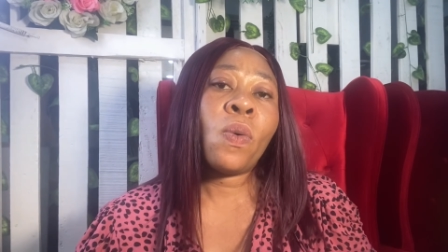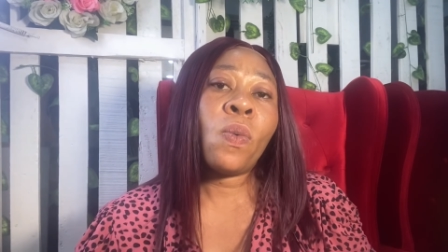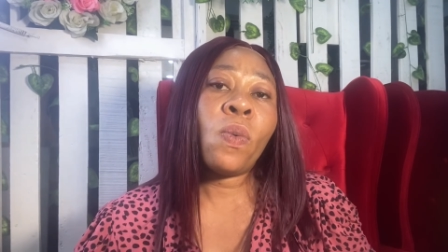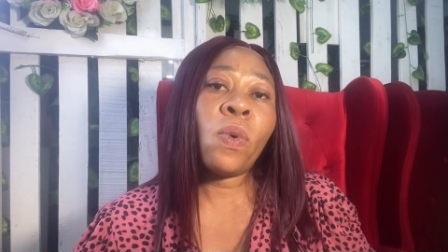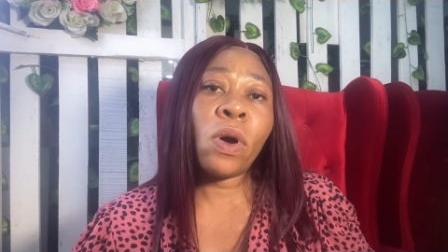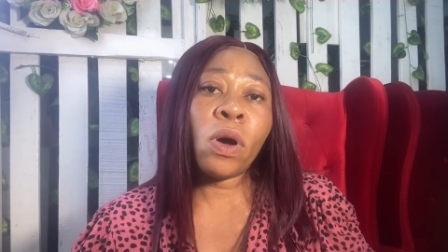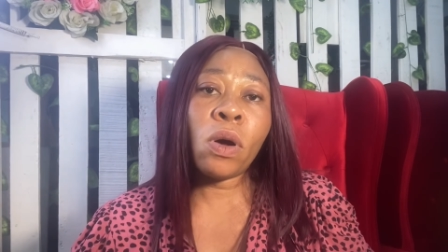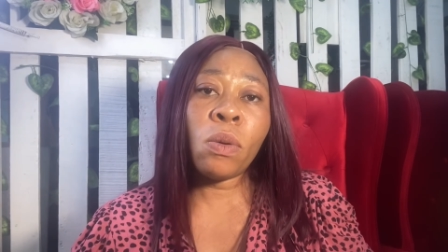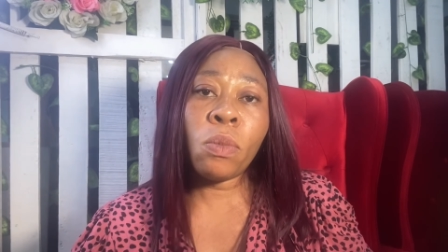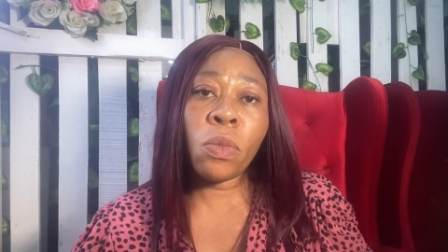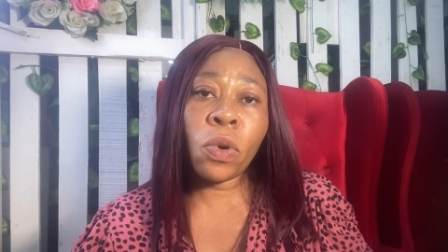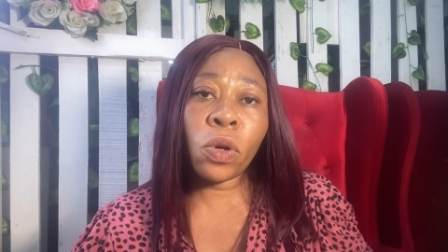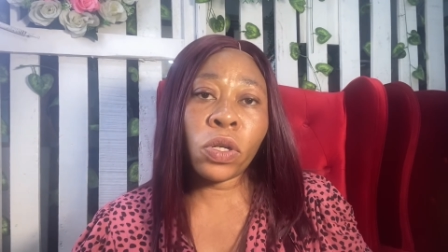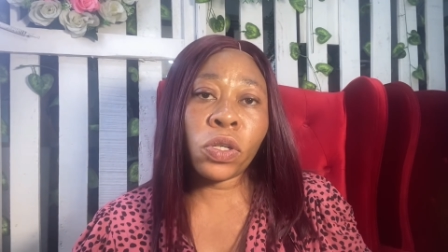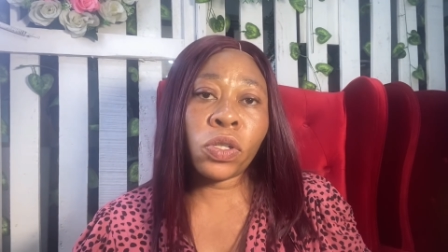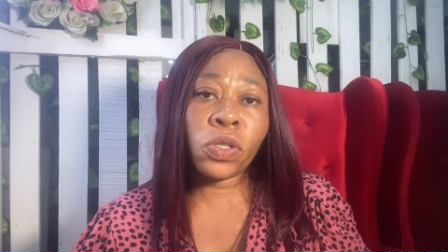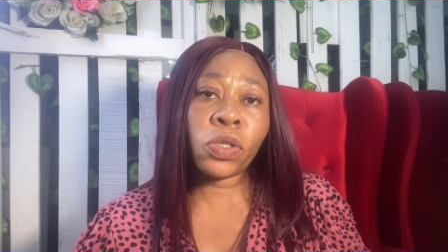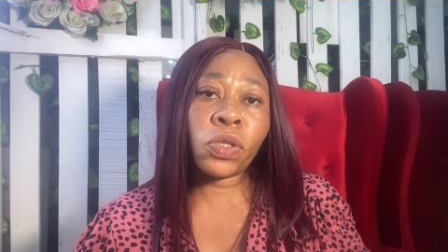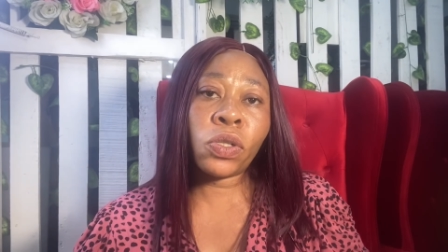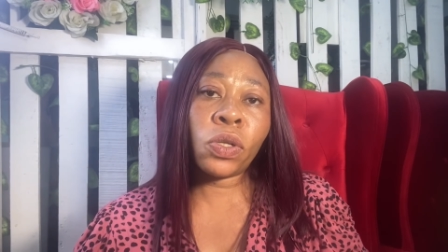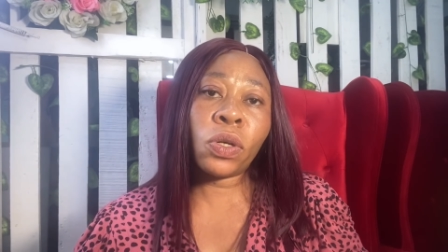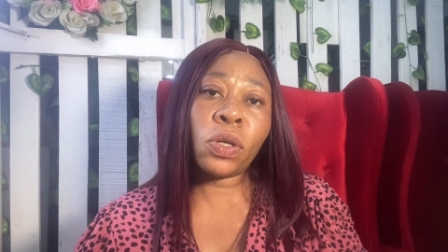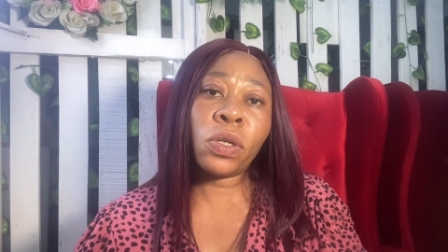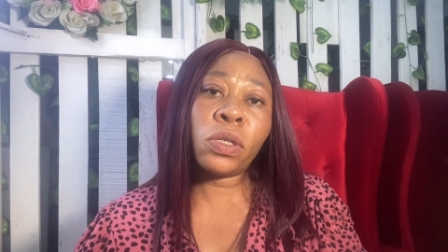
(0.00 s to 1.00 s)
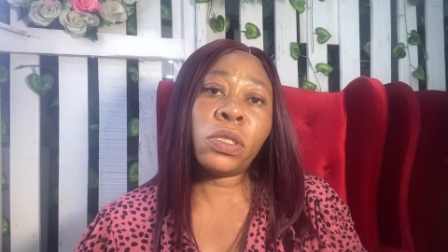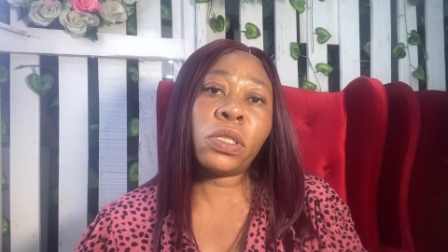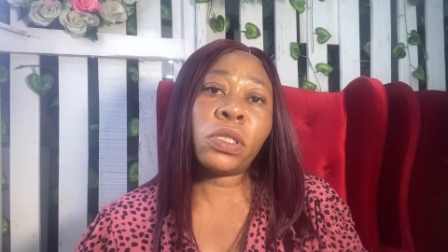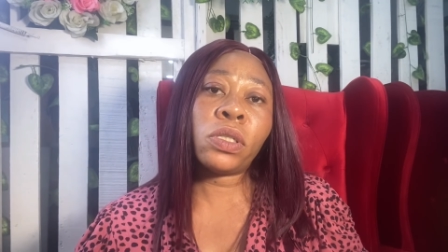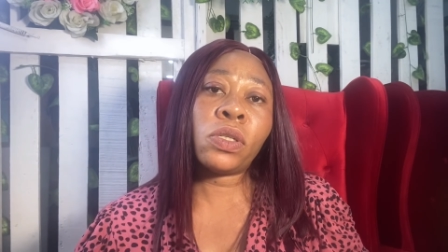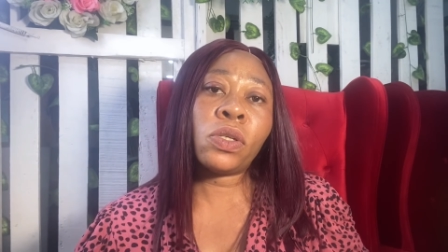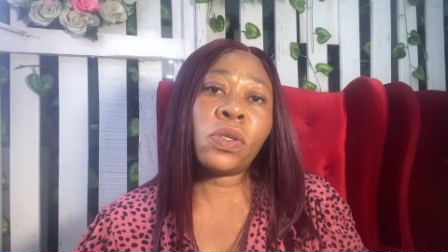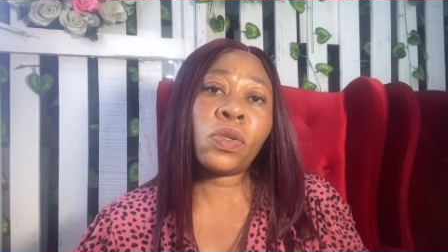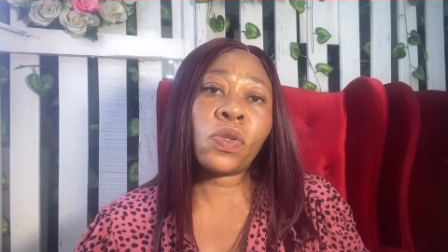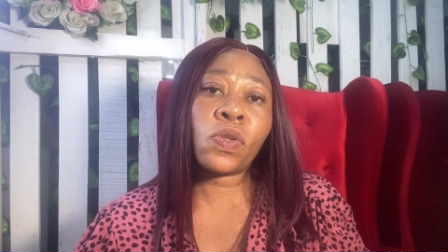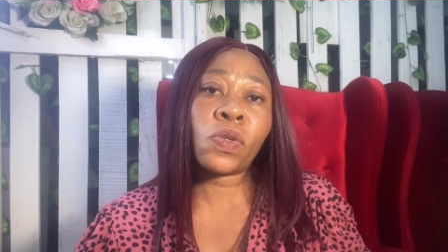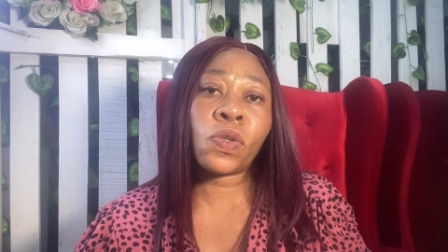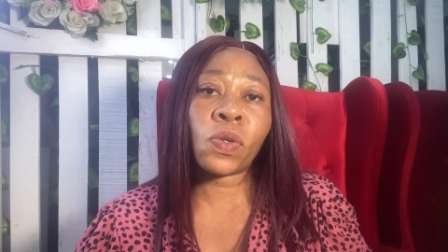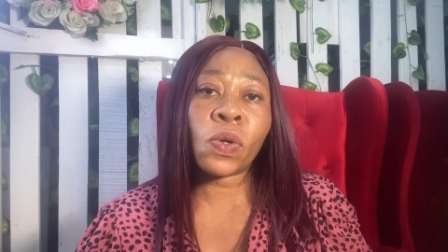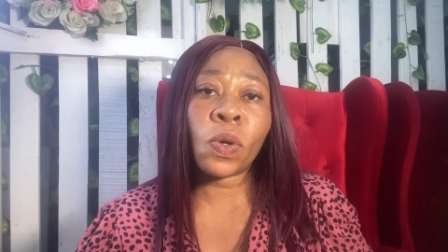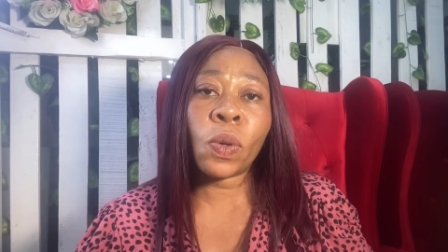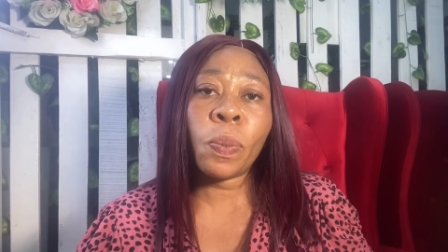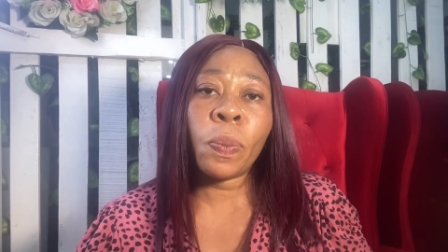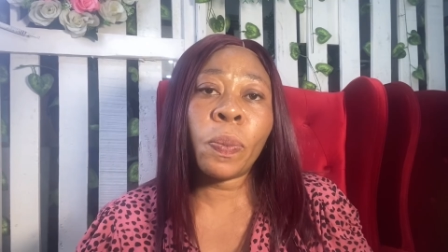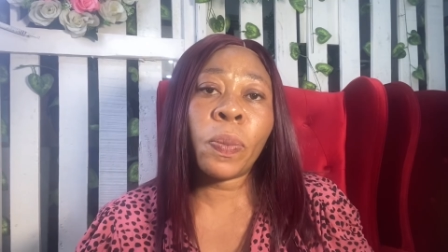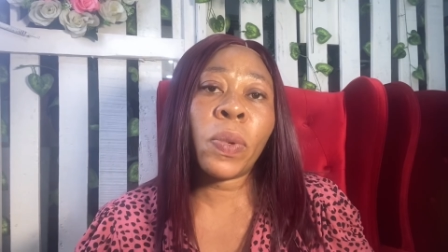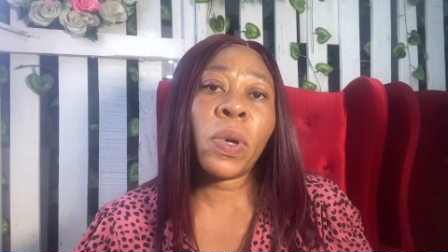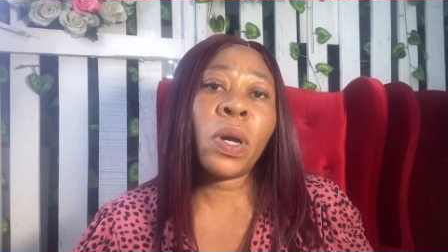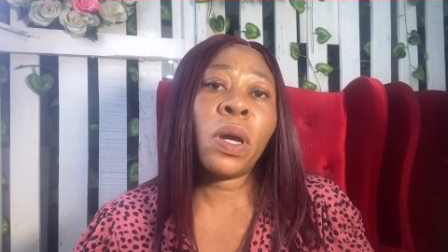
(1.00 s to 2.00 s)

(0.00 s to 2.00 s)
well moistured soap